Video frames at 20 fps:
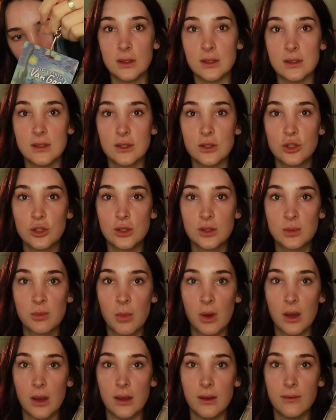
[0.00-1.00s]
This is just
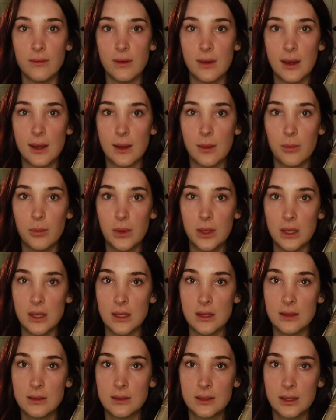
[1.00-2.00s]
my
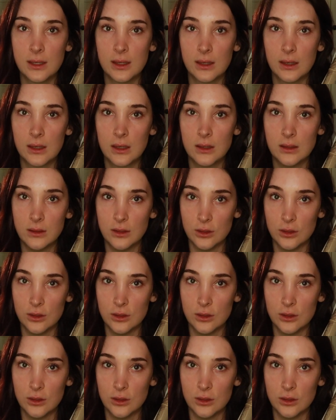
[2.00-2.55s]
VIP ticket.